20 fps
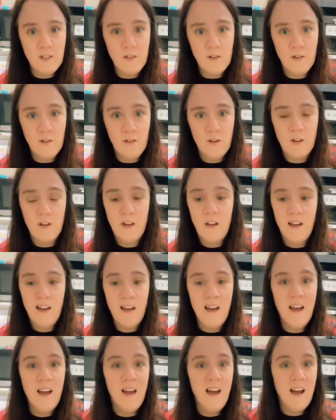cook
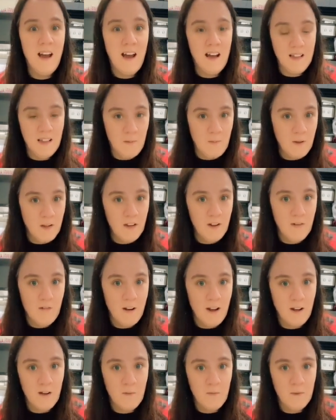and then we can
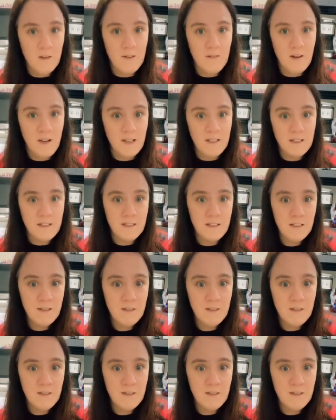crack on with the rest.